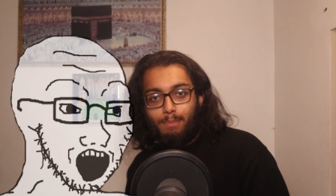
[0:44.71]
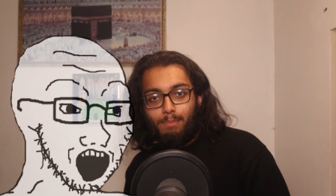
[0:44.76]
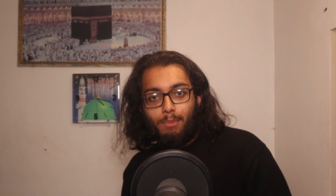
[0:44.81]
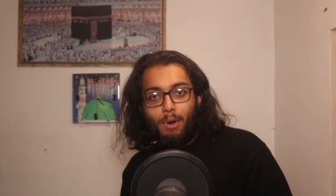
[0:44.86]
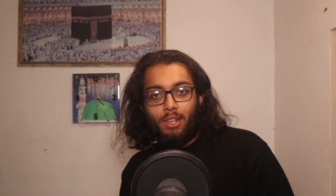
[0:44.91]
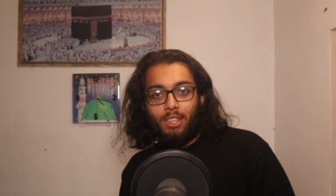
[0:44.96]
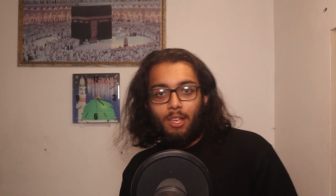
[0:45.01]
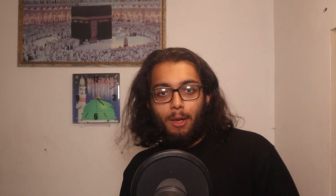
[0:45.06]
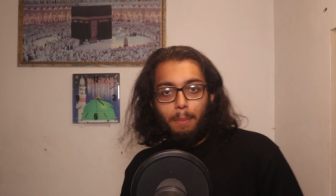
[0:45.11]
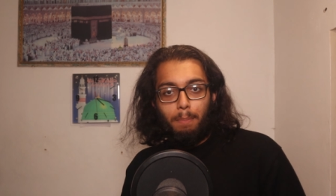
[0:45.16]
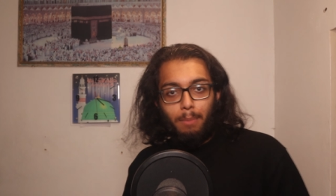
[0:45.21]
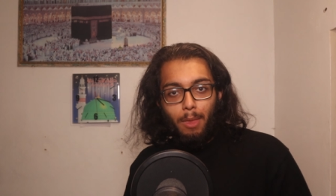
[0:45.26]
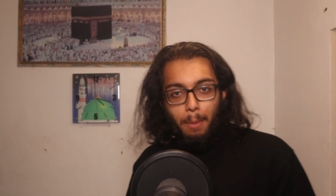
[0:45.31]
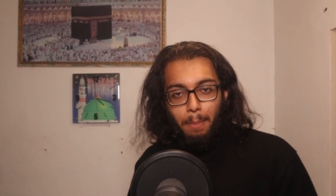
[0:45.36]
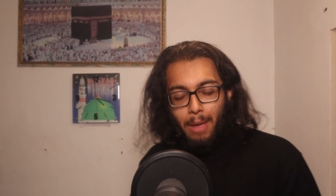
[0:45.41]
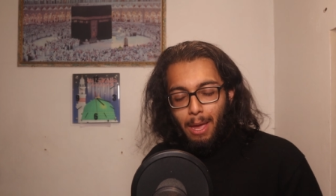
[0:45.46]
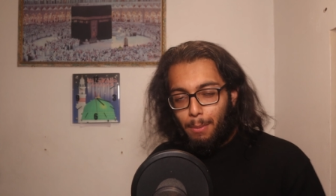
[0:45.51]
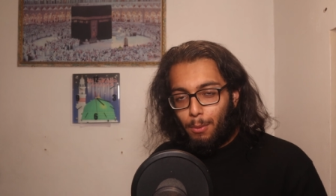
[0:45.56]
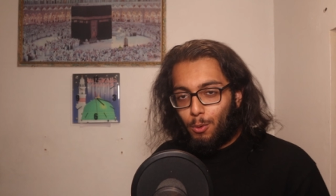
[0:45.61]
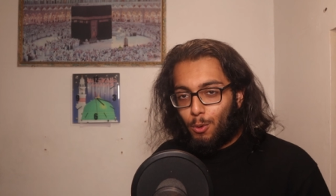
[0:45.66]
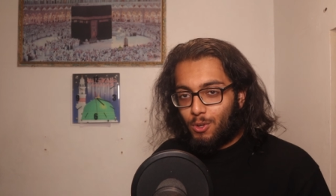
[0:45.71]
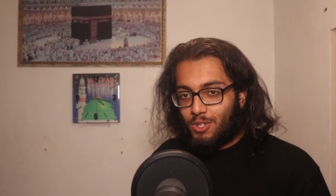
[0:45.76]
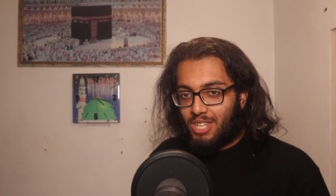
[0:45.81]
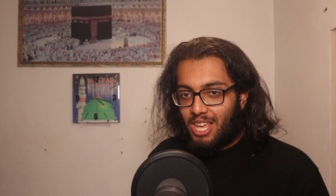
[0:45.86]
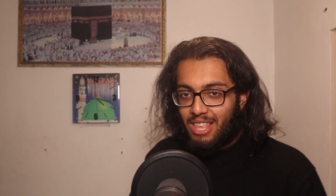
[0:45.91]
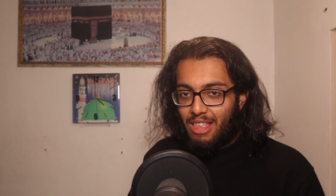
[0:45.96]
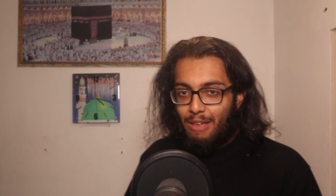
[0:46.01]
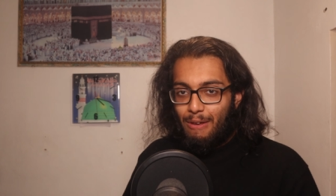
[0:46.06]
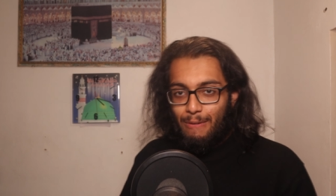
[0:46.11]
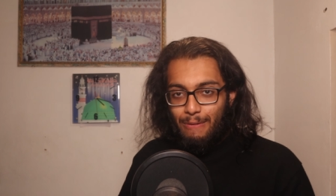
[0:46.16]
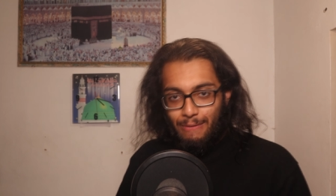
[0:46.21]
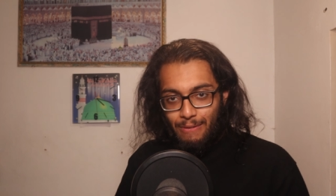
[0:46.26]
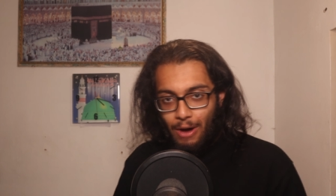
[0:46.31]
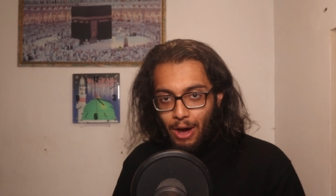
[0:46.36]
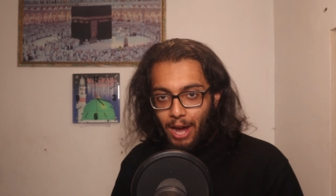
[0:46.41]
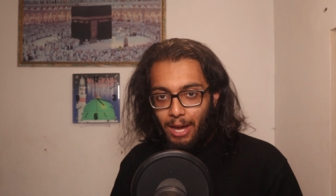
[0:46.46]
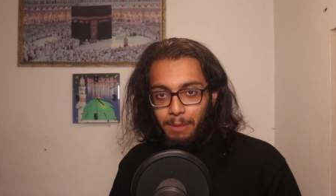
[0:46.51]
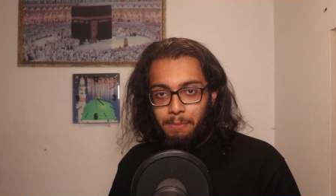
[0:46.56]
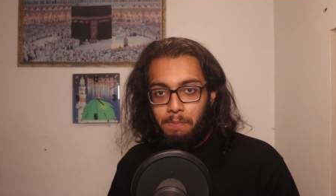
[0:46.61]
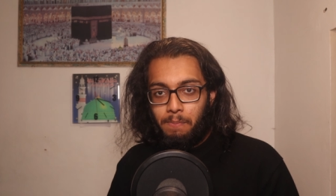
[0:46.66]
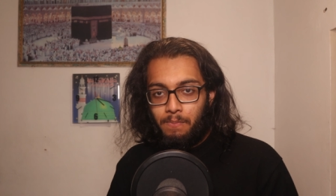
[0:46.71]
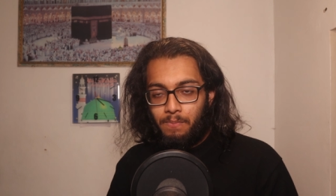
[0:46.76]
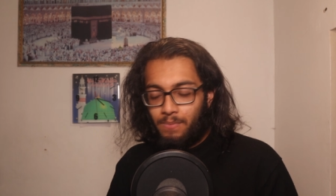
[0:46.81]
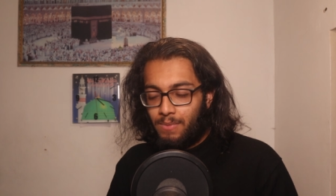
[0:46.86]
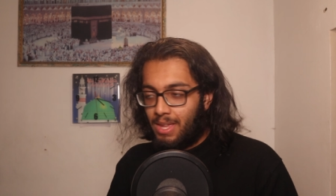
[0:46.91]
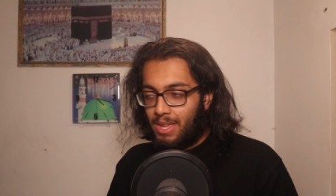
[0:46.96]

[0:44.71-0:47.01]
Brother, the people who say they're fine,